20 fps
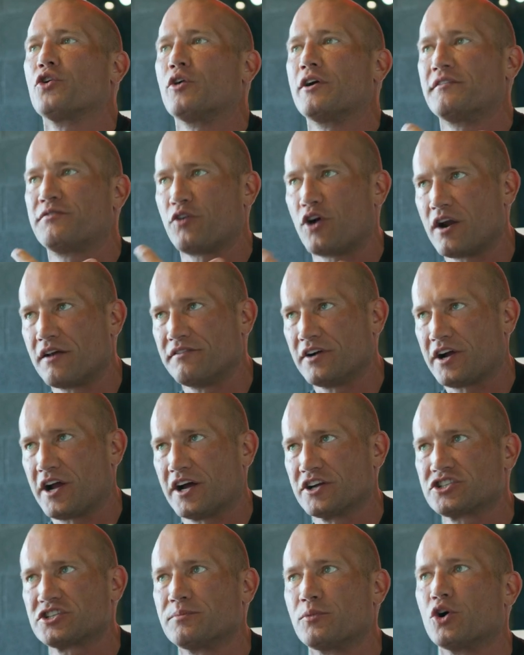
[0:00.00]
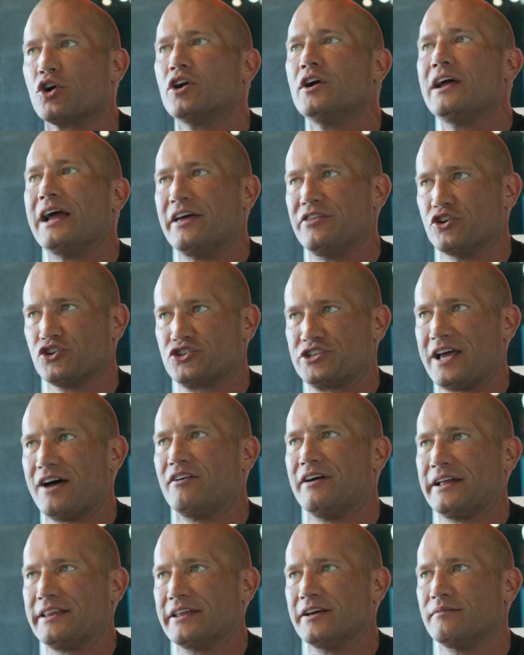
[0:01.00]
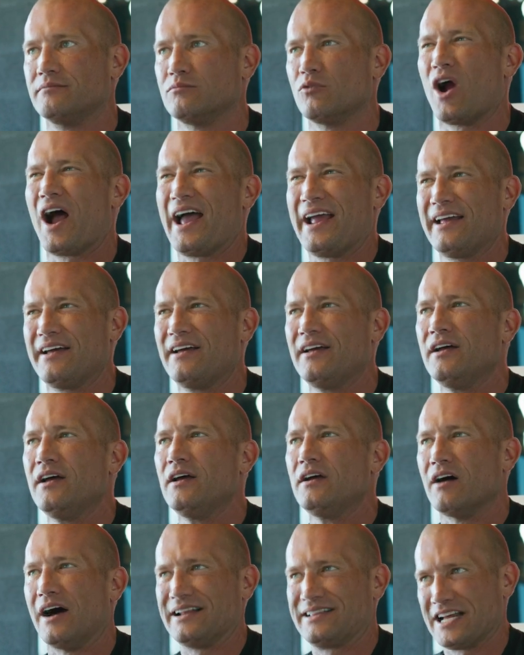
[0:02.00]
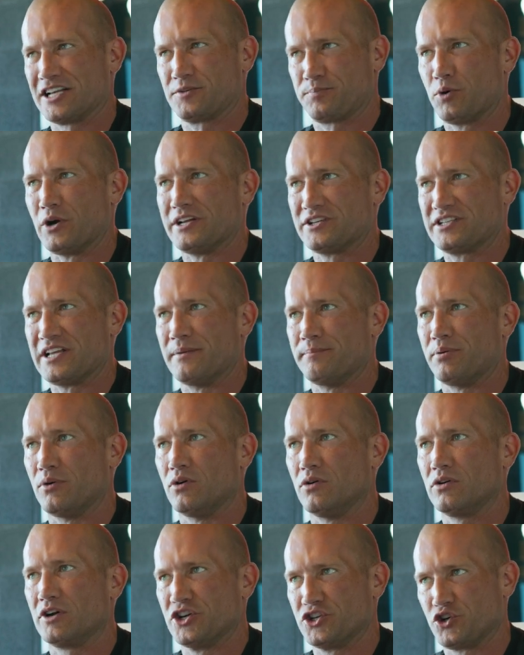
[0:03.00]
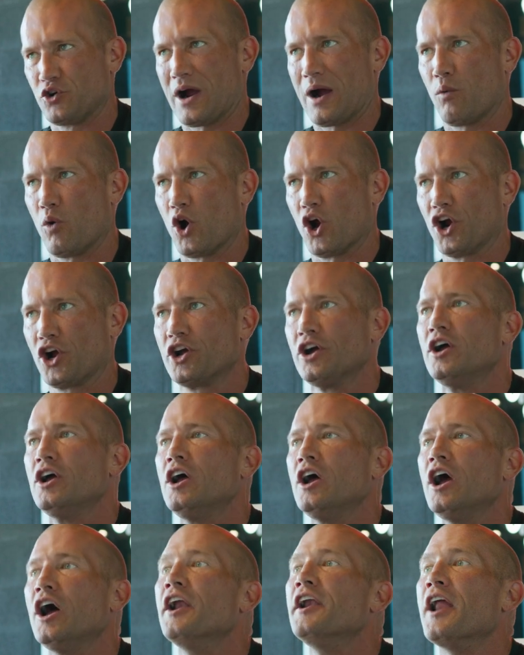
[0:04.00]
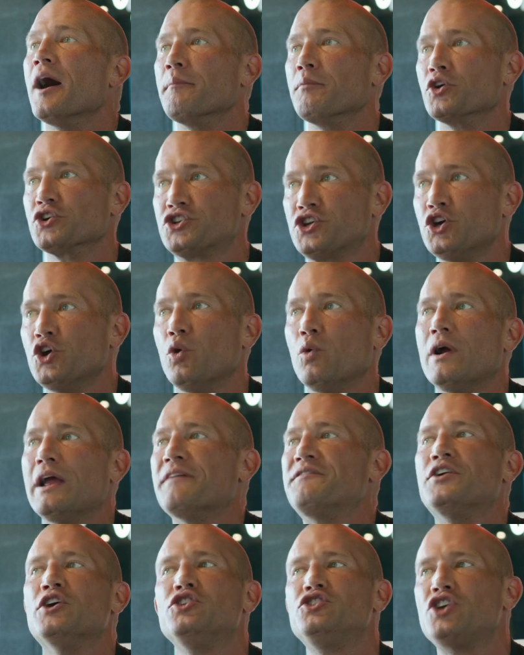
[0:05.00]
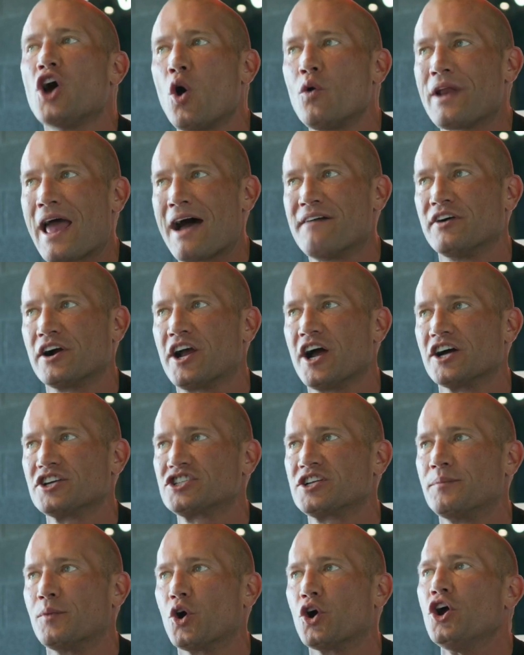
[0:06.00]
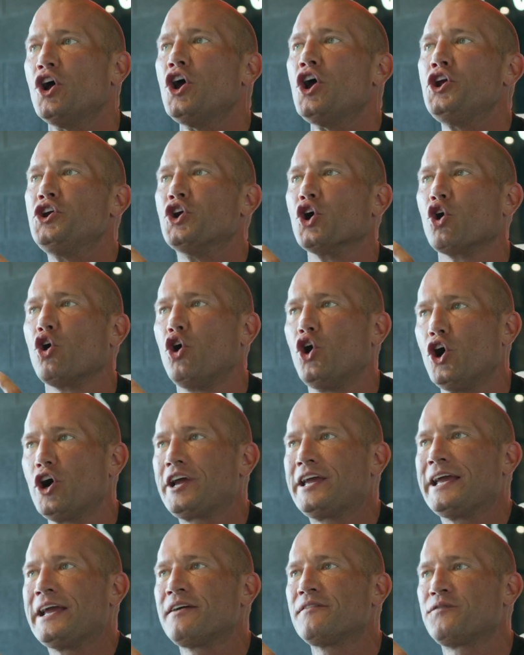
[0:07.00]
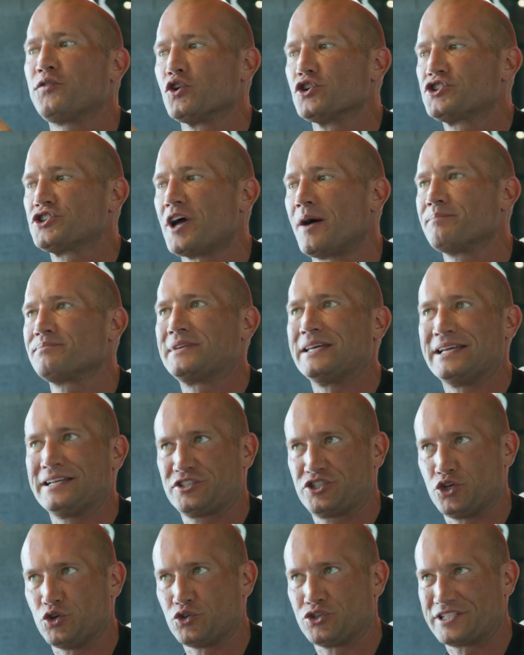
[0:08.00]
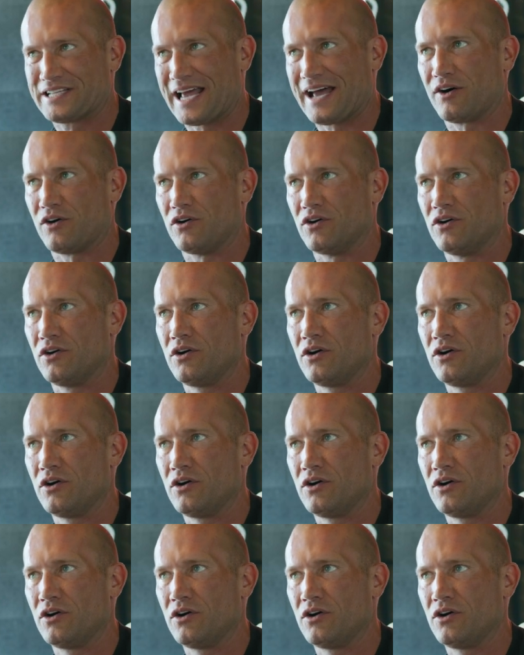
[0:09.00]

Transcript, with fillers: they're in front of a customer, and they're selling them, right? Like, that's pretty simple, because you're at work. Number two, if you don't have a customer, you're looking for something to sell.